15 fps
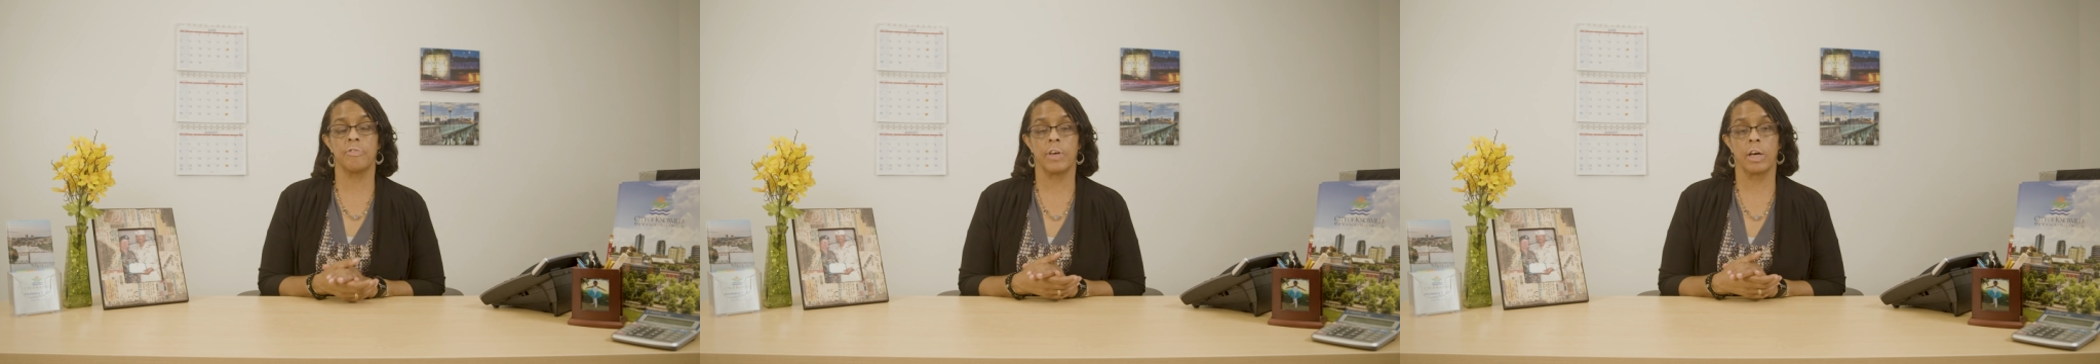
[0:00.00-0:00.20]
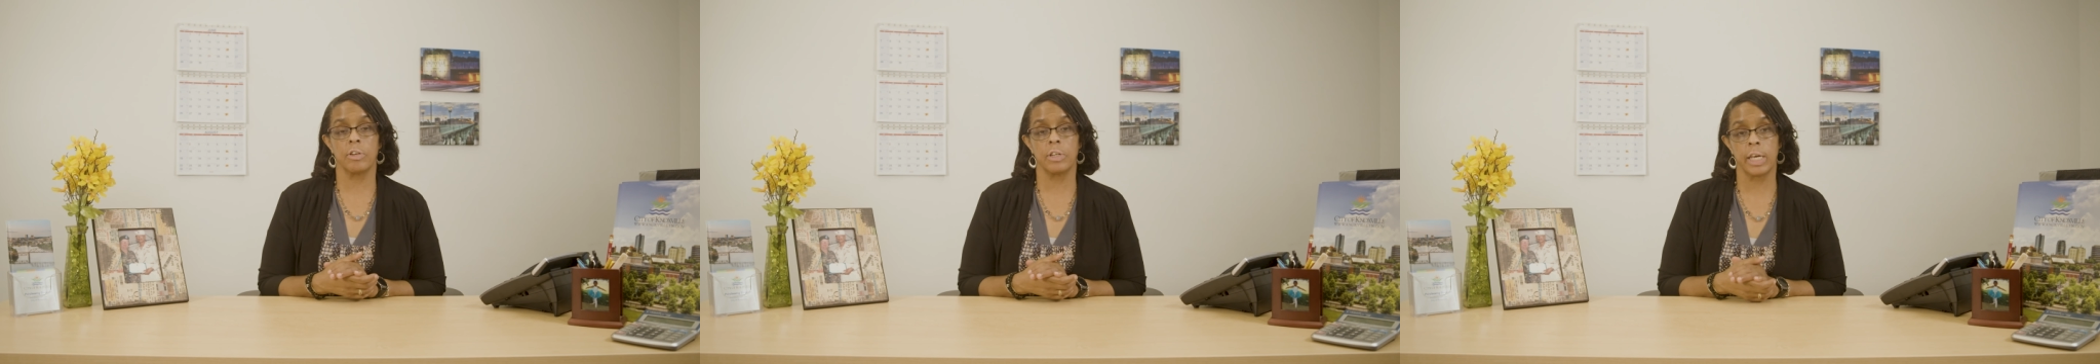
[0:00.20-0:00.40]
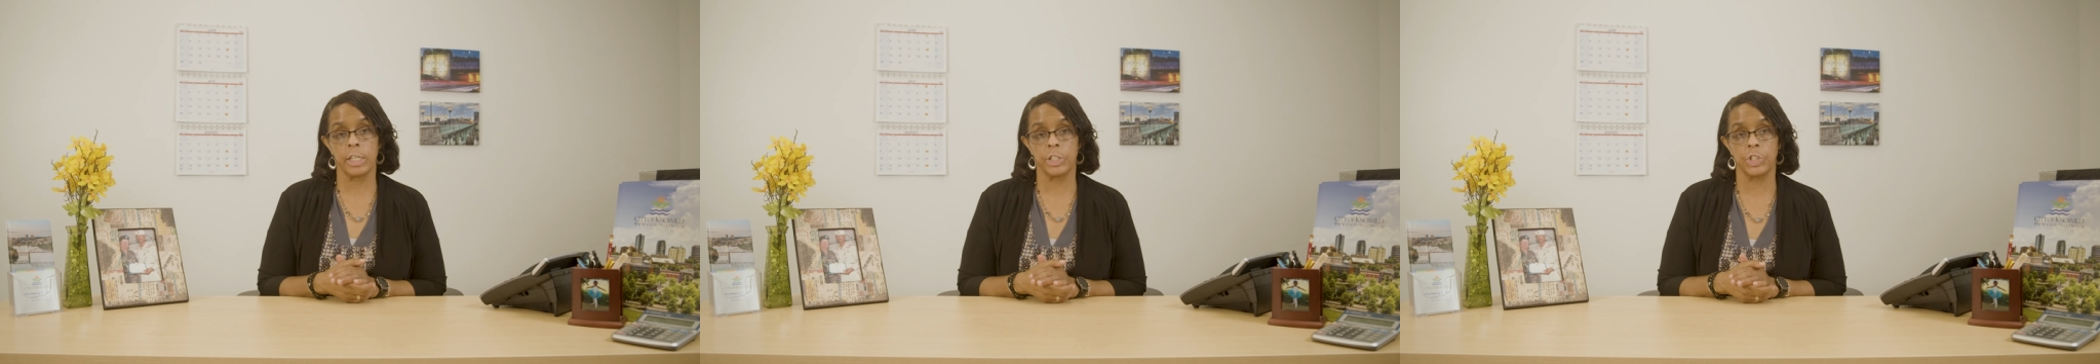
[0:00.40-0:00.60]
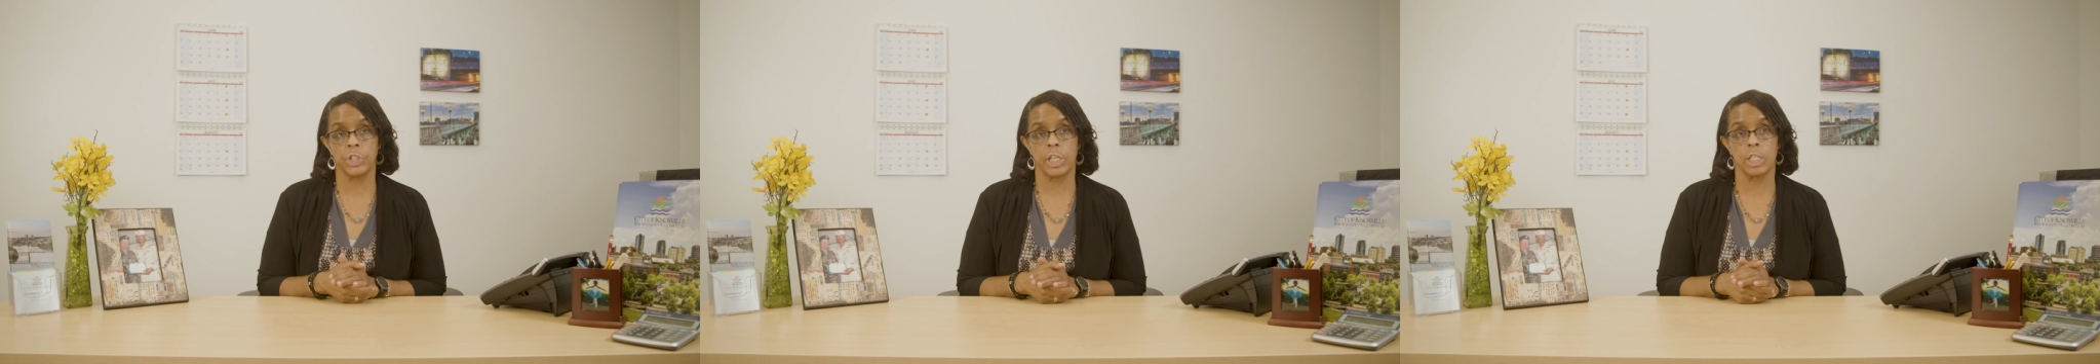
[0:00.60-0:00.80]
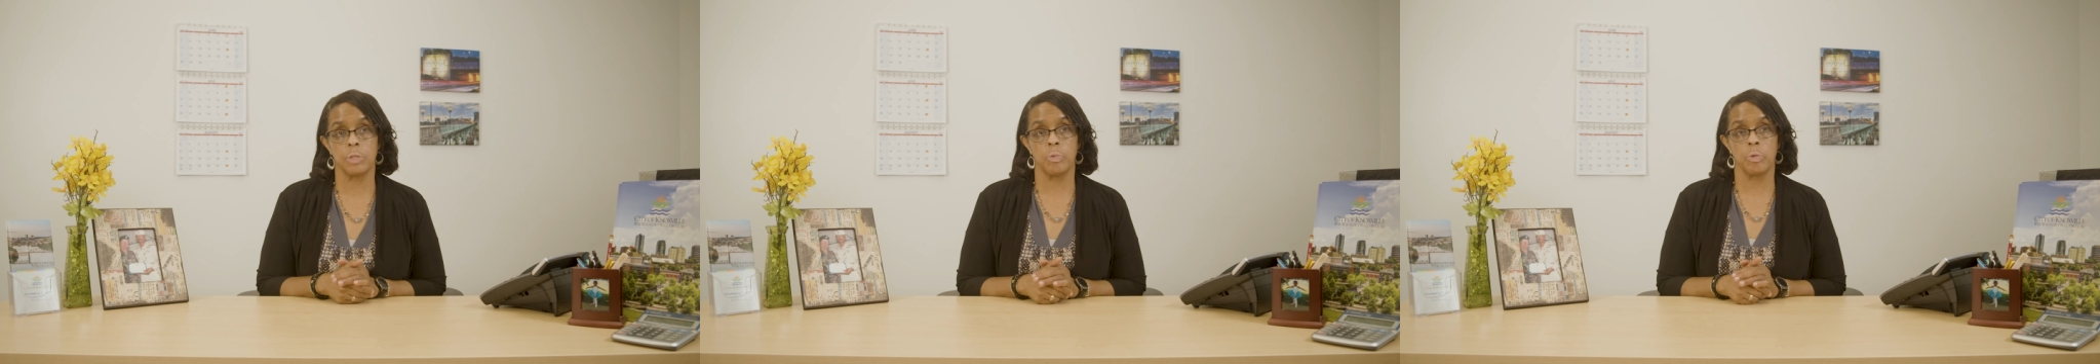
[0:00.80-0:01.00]

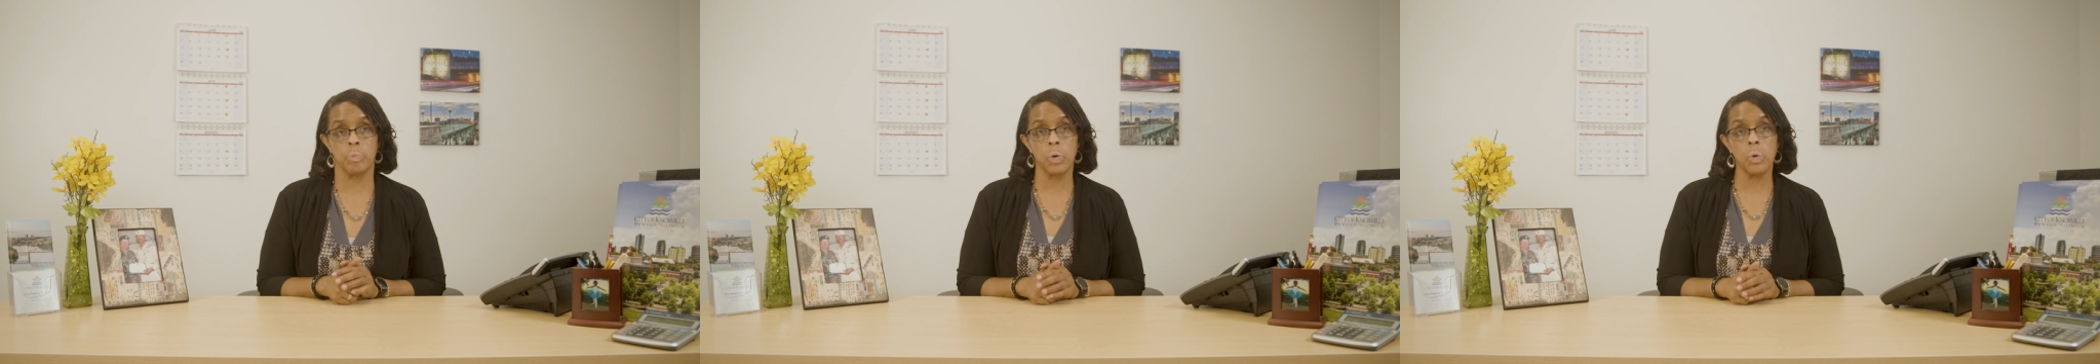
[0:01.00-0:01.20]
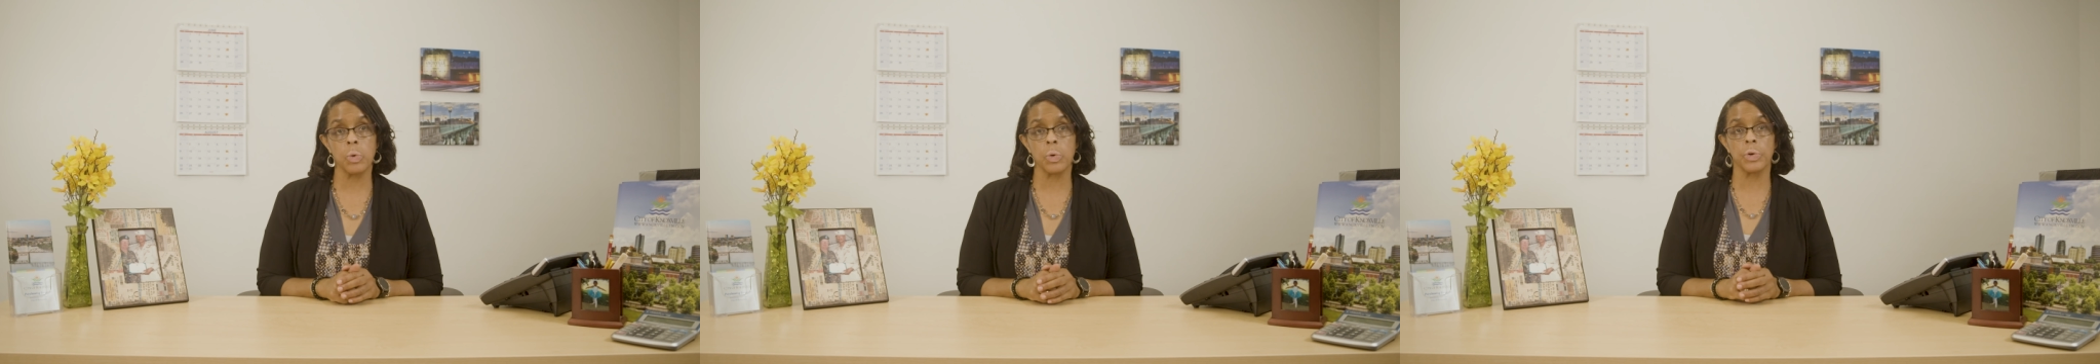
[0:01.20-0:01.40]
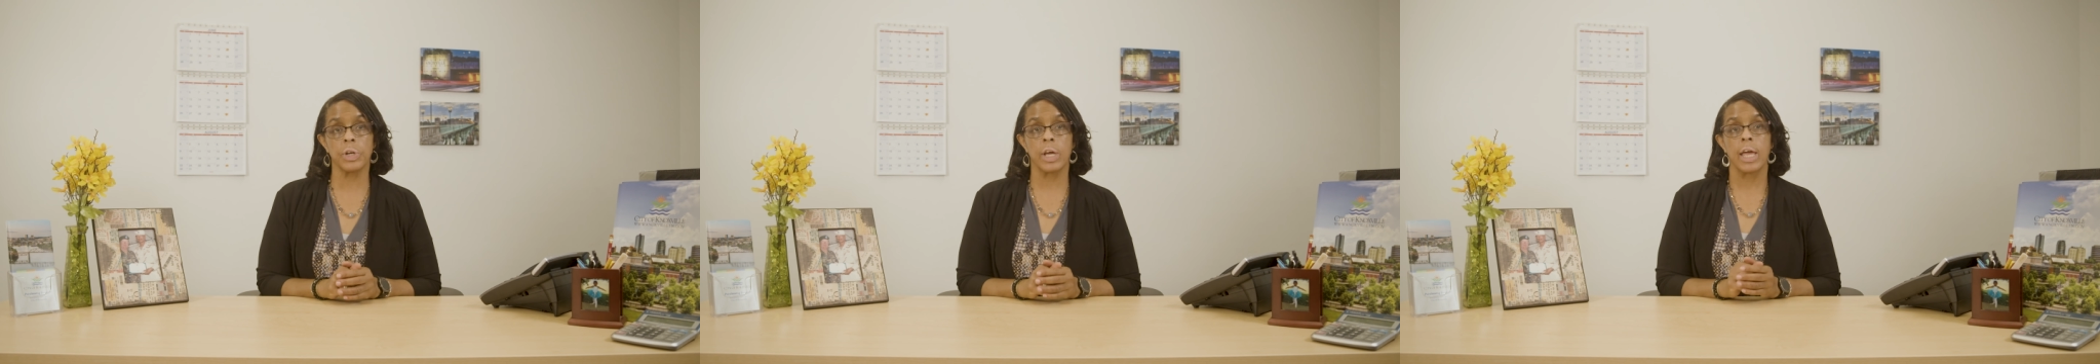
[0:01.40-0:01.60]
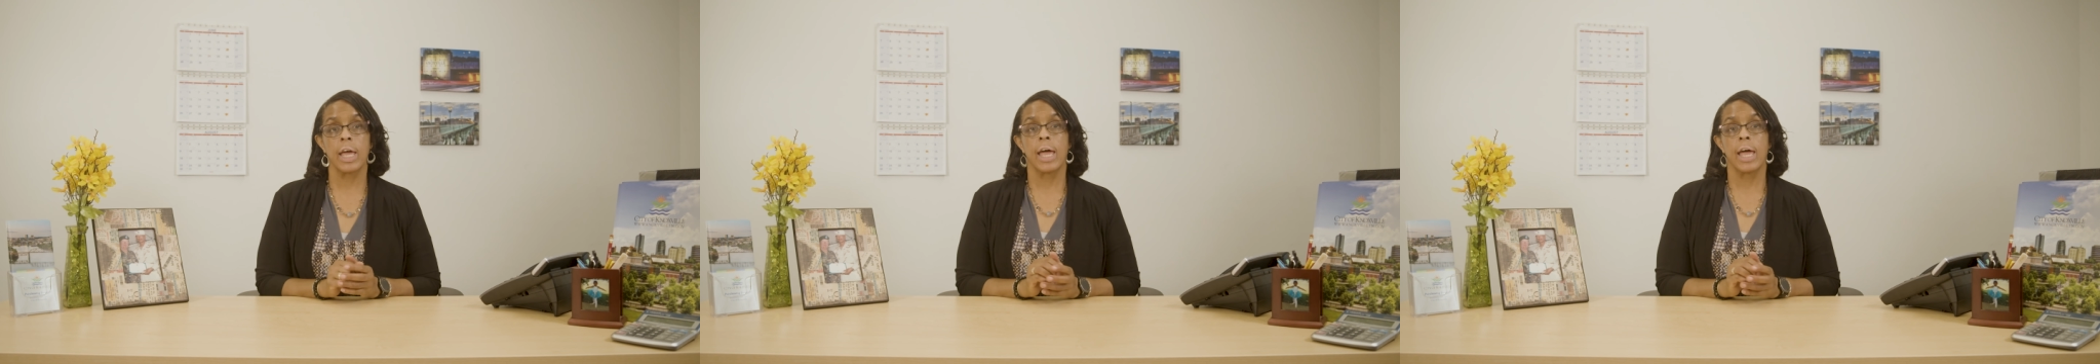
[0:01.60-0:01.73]
foundation has been poured